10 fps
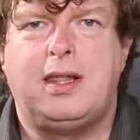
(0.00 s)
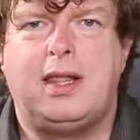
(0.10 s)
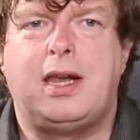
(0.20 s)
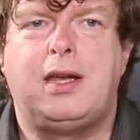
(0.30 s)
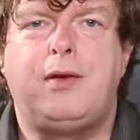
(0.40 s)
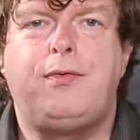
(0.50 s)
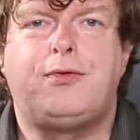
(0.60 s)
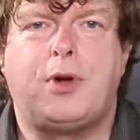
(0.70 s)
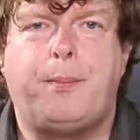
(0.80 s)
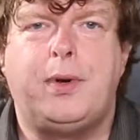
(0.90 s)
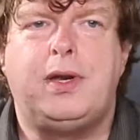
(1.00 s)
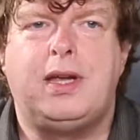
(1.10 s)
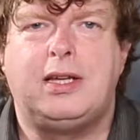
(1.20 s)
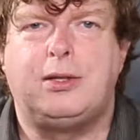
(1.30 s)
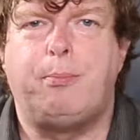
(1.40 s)
that if someone
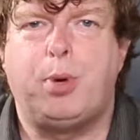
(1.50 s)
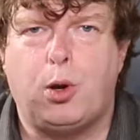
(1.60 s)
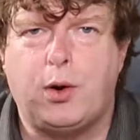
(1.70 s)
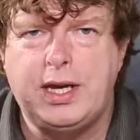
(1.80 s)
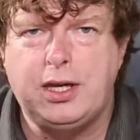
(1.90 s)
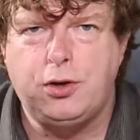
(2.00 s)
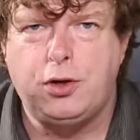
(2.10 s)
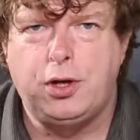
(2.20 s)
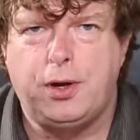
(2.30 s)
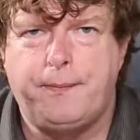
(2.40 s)
is employing you